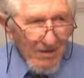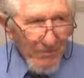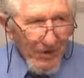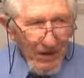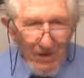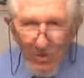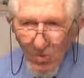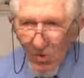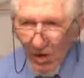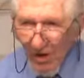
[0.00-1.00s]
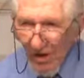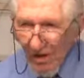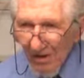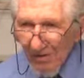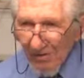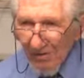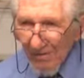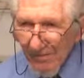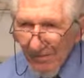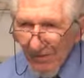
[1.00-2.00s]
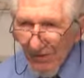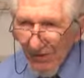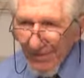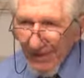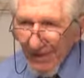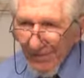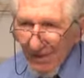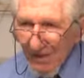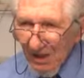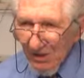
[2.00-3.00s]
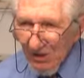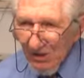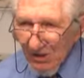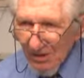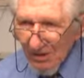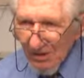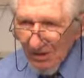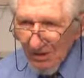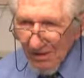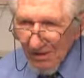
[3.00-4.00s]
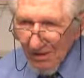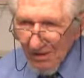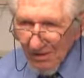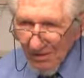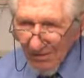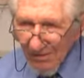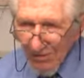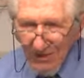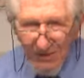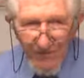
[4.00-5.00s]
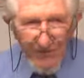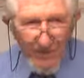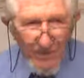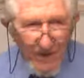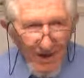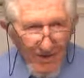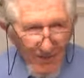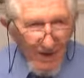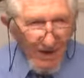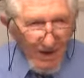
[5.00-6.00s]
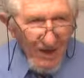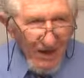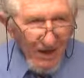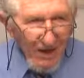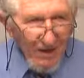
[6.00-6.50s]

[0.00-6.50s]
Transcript: bringing the water for the Beit HaMikdash was a big, big thing,